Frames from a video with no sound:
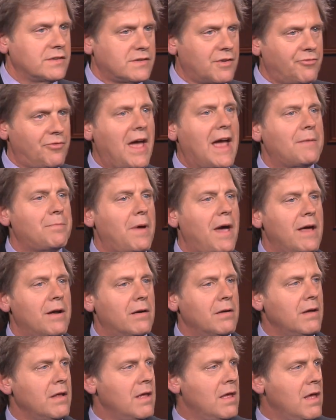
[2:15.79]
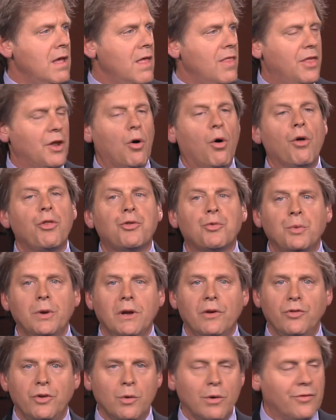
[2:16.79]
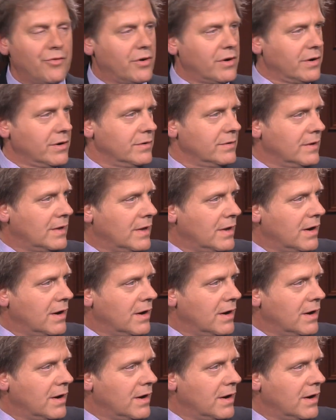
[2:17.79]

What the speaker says: It's a fact pattern that all three of you have heard